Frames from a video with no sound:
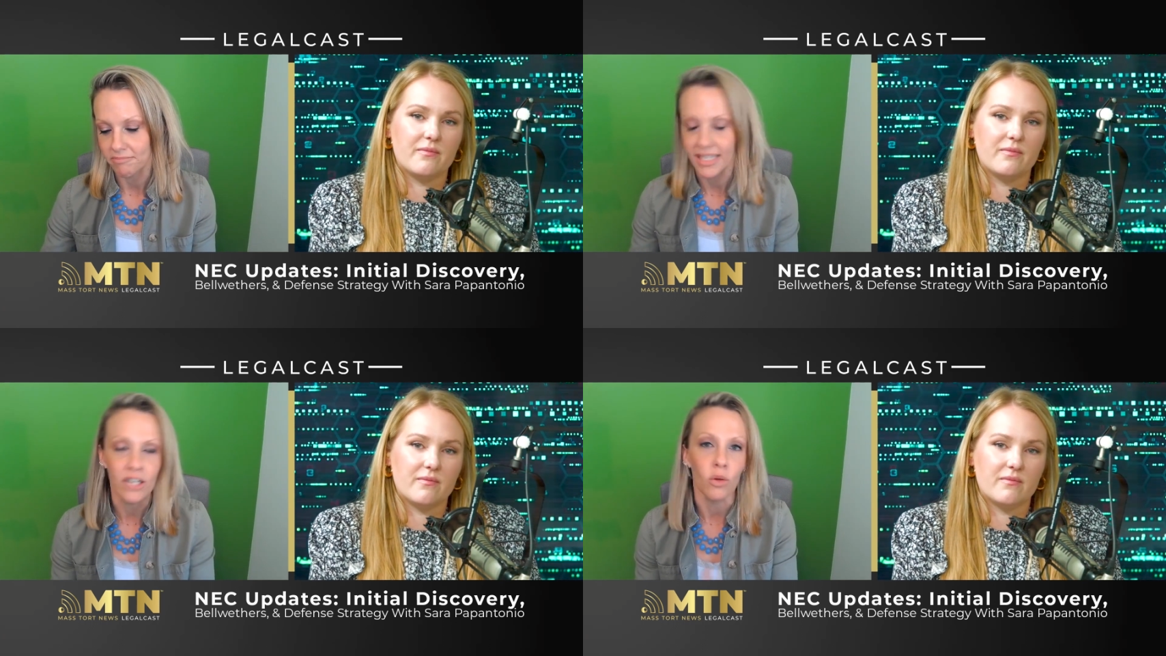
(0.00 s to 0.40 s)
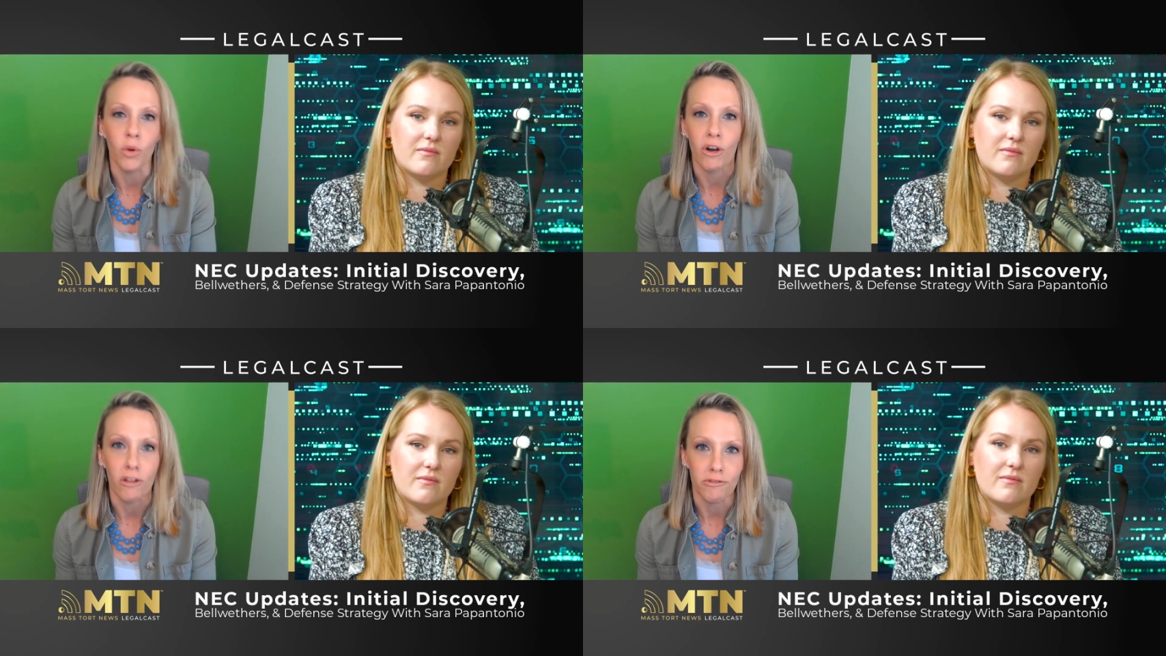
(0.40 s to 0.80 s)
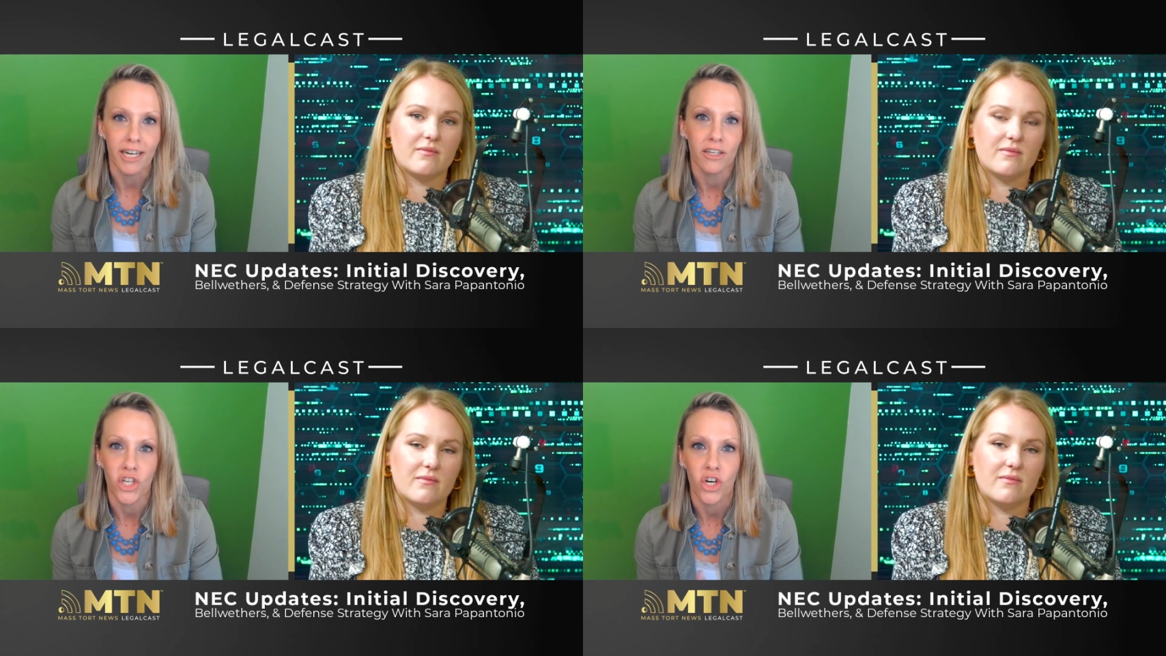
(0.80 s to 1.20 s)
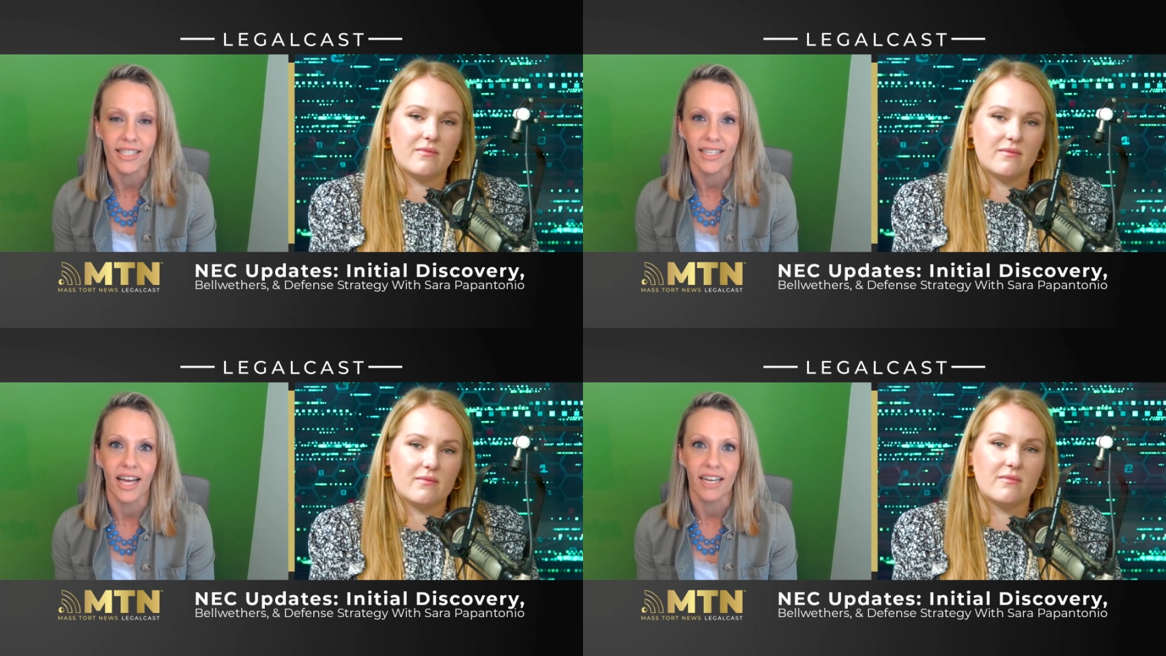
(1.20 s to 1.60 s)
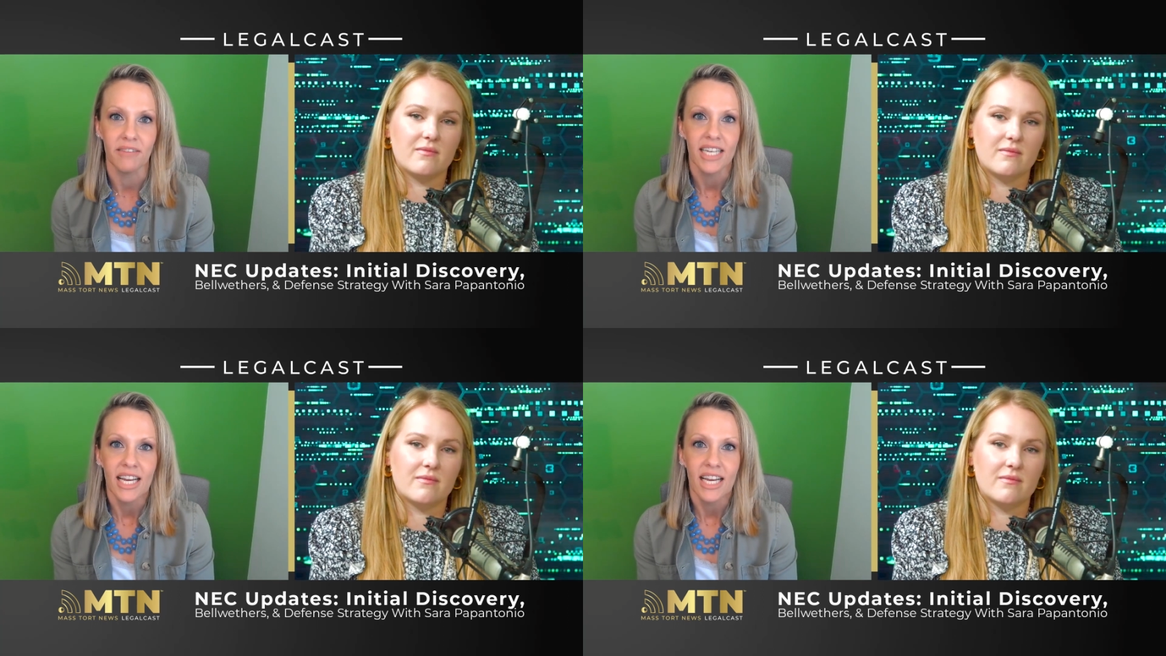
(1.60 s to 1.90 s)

Speaker 1: legal world right attorneys lives